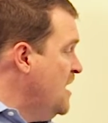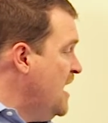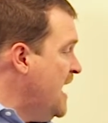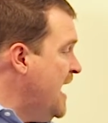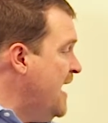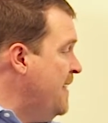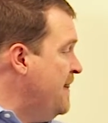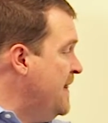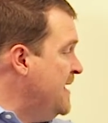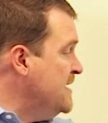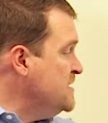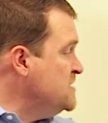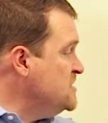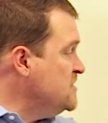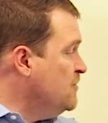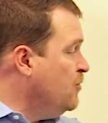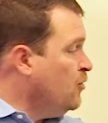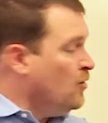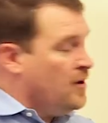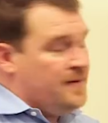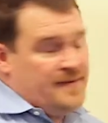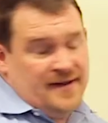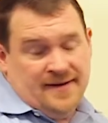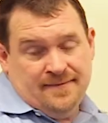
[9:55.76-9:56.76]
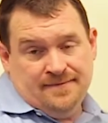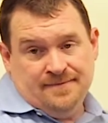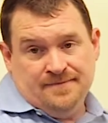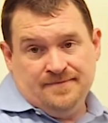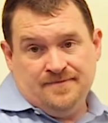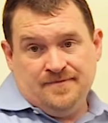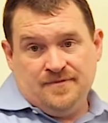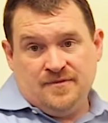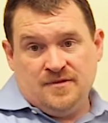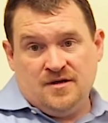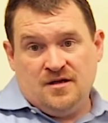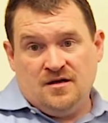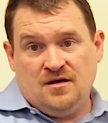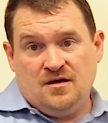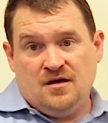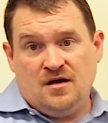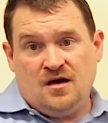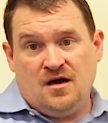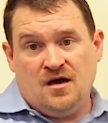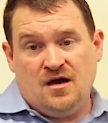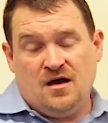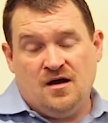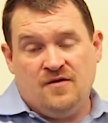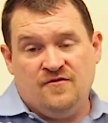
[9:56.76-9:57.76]
And then deployment.
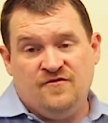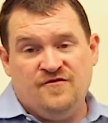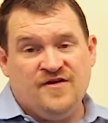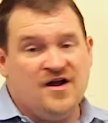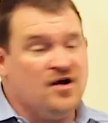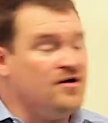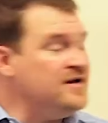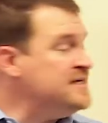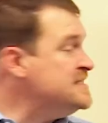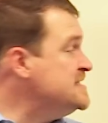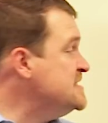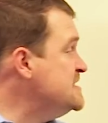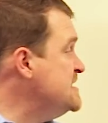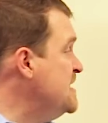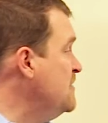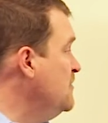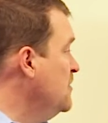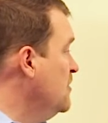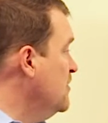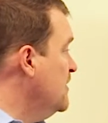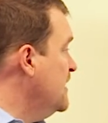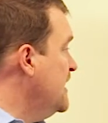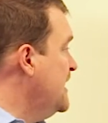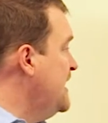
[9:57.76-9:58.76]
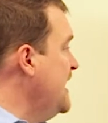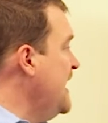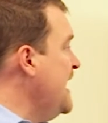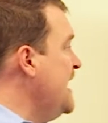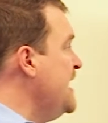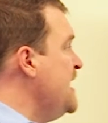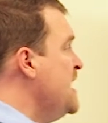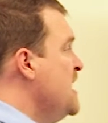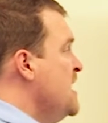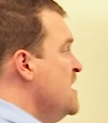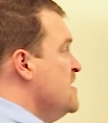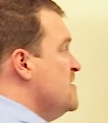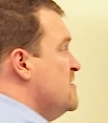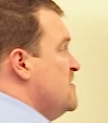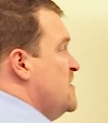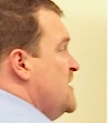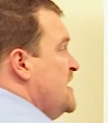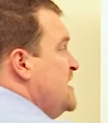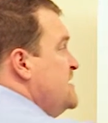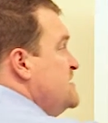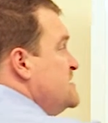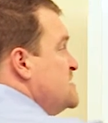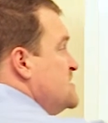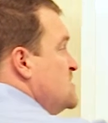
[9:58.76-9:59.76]
Very similar. Again,
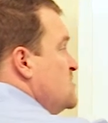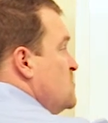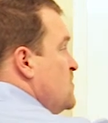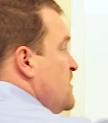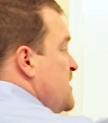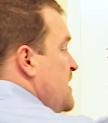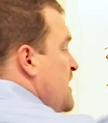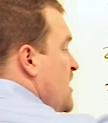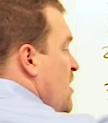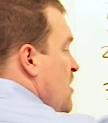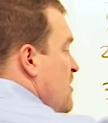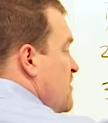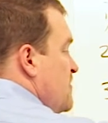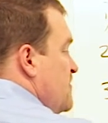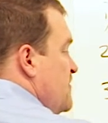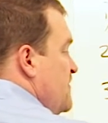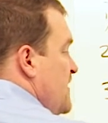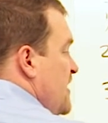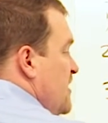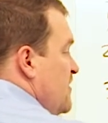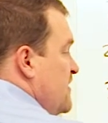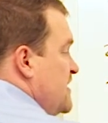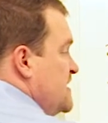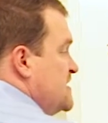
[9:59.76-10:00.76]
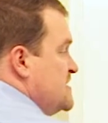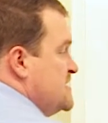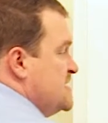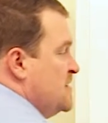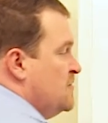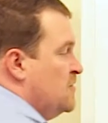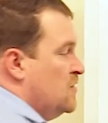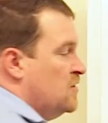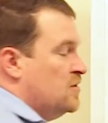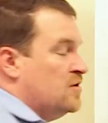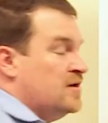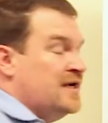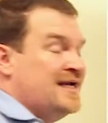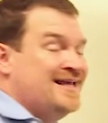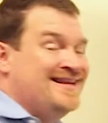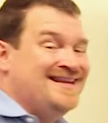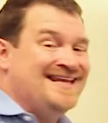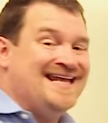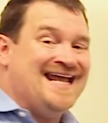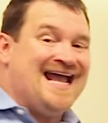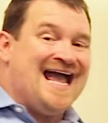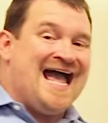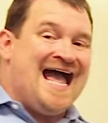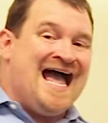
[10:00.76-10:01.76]
these three are very similar in
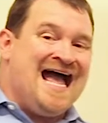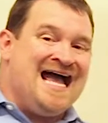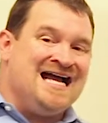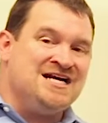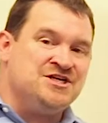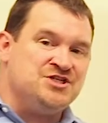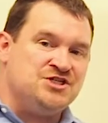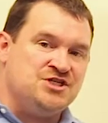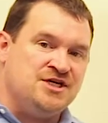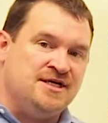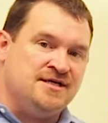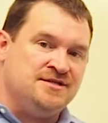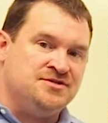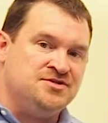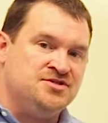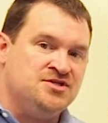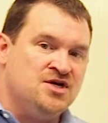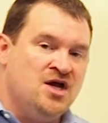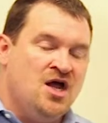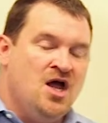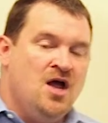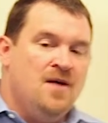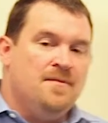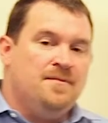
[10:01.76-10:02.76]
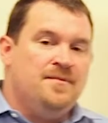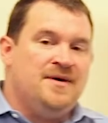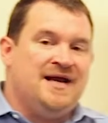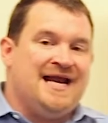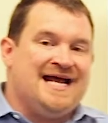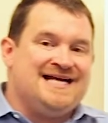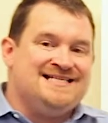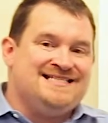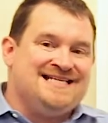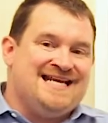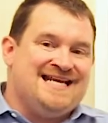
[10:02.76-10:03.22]
the actions, but as